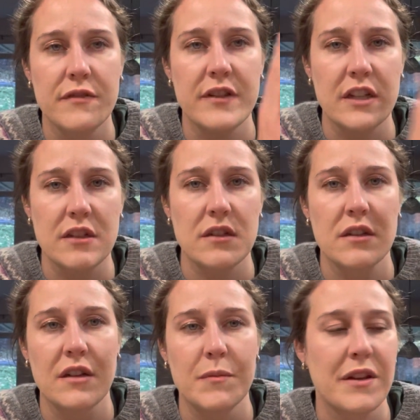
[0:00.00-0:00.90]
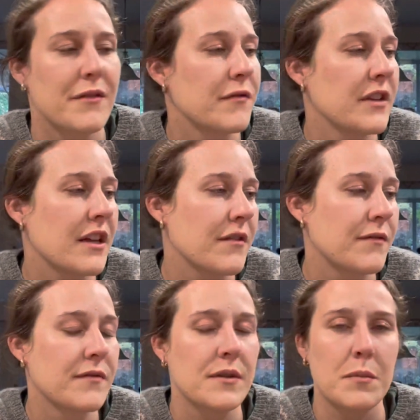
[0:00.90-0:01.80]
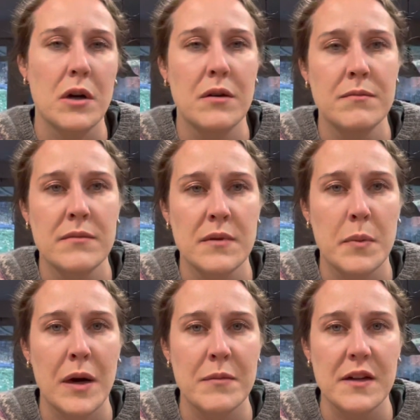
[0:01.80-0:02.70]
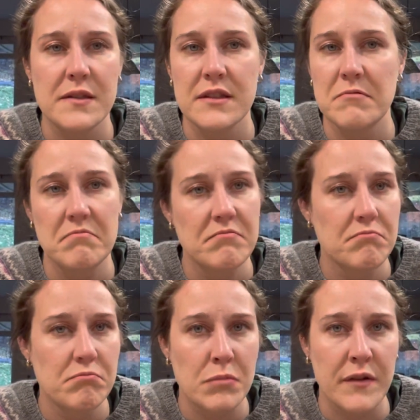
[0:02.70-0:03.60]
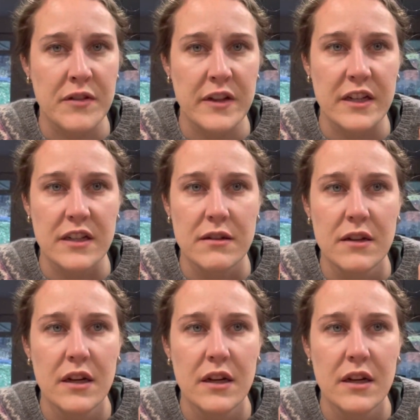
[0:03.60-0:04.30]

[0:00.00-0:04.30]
fit by the palm gusset. Perfectly good.